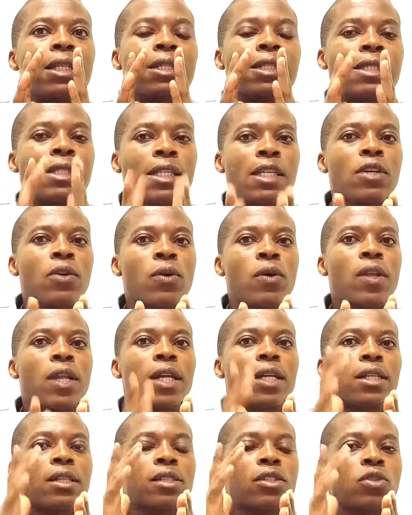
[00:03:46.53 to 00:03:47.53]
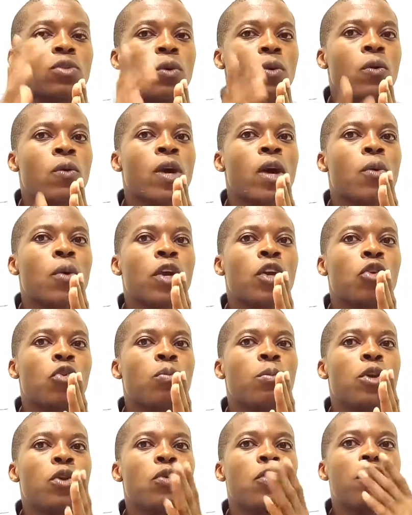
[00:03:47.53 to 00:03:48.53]
a signal that it is no longer
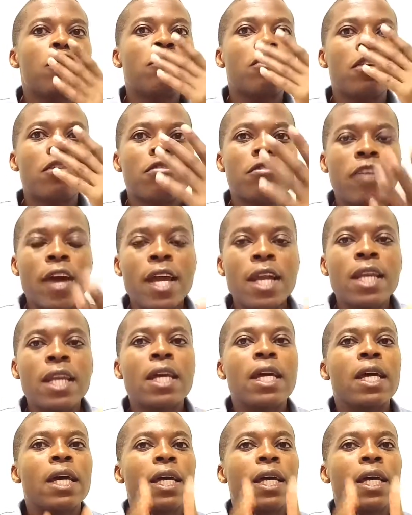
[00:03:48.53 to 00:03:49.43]
going to be doing very fine.